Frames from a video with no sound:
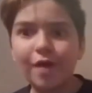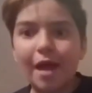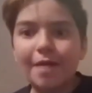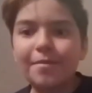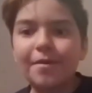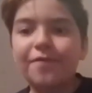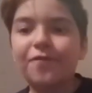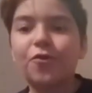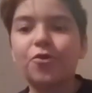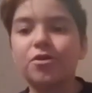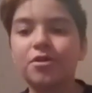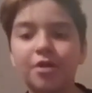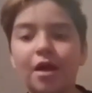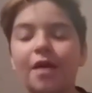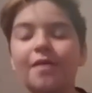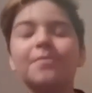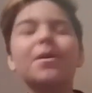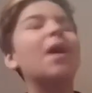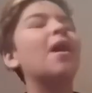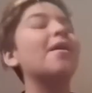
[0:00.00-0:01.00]
I'm a phone,
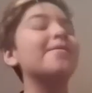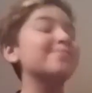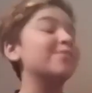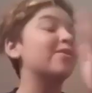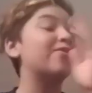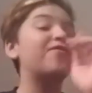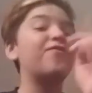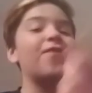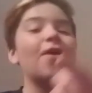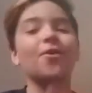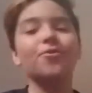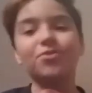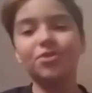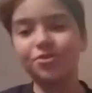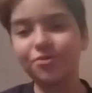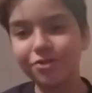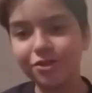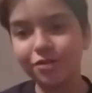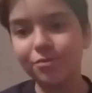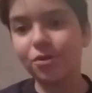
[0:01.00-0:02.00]
I'm, I'm a phone
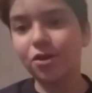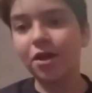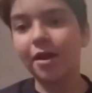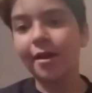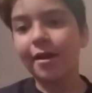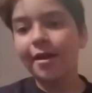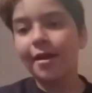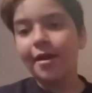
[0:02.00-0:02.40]
YouTuber